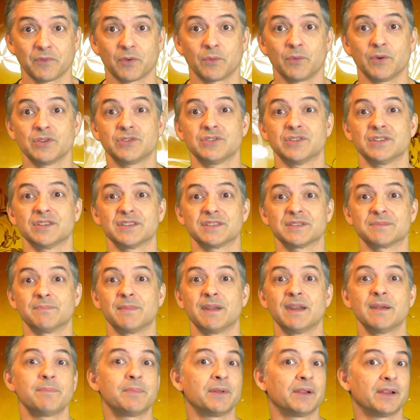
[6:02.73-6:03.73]
which is
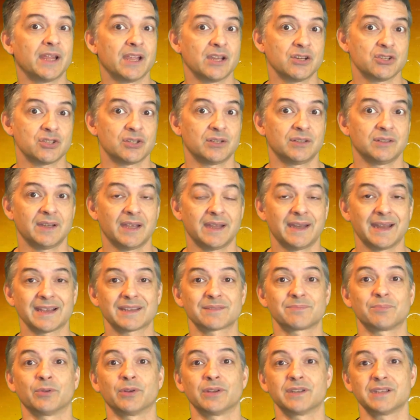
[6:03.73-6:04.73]
manipulation and
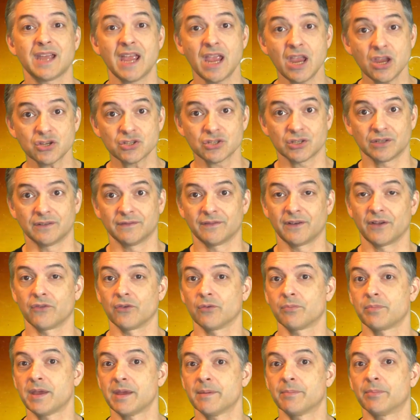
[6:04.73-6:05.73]
exploitation of
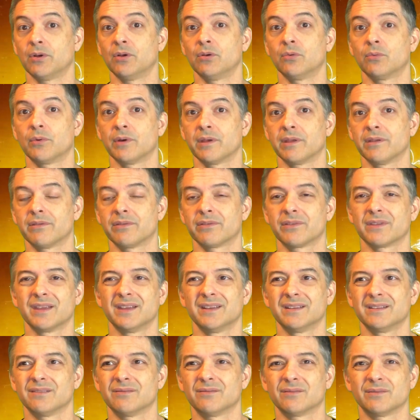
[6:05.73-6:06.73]
other people with
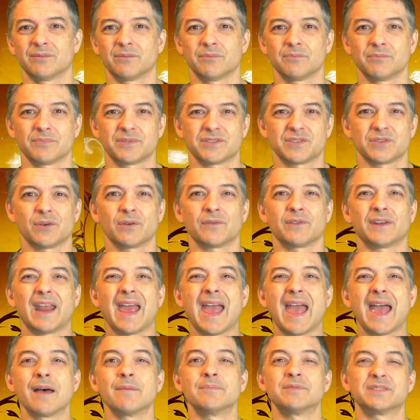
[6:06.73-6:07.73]
sort of
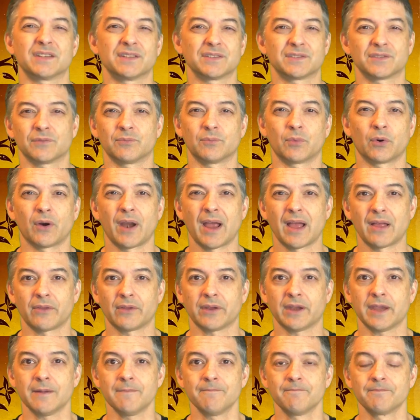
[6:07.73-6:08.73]
an absence of
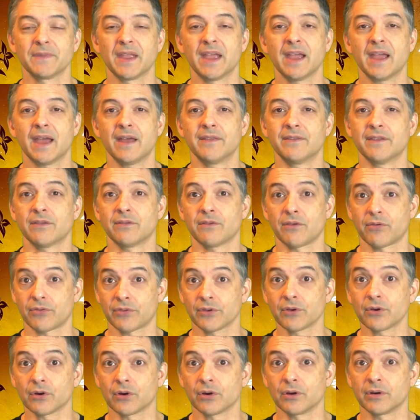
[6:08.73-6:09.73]
morality. And then the
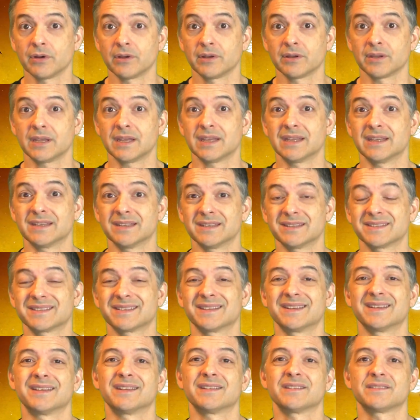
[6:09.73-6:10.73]
third is
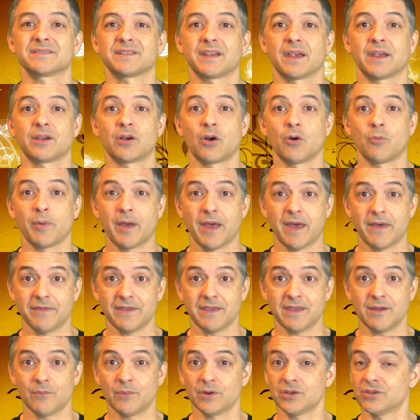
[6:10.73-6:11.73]

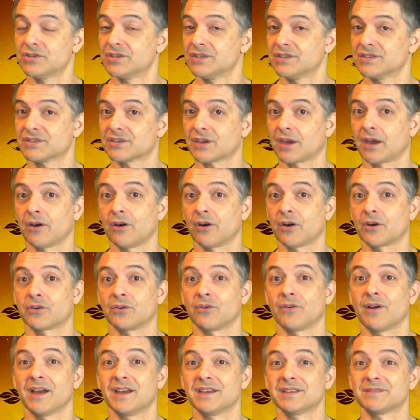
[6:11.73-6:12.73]
psychopathy, which is
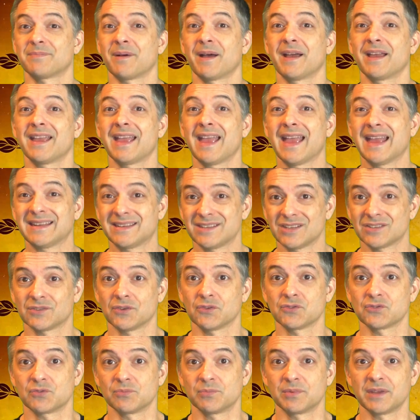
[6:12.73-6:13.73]
characterized by
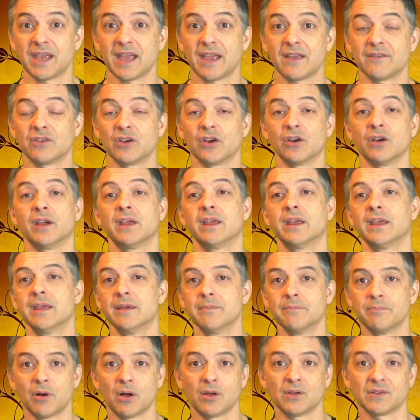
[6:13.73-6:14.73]
antisocial behavior,
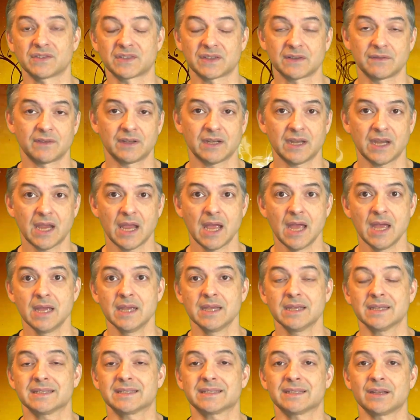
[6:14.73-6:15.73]
impulsivity,
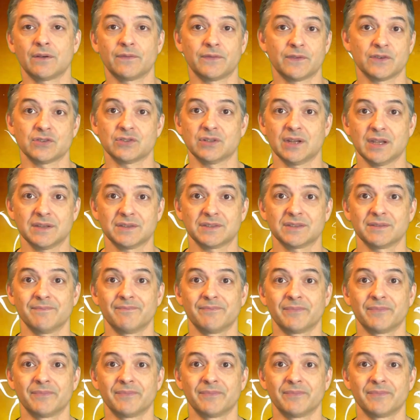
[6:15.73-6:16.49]
selfishness.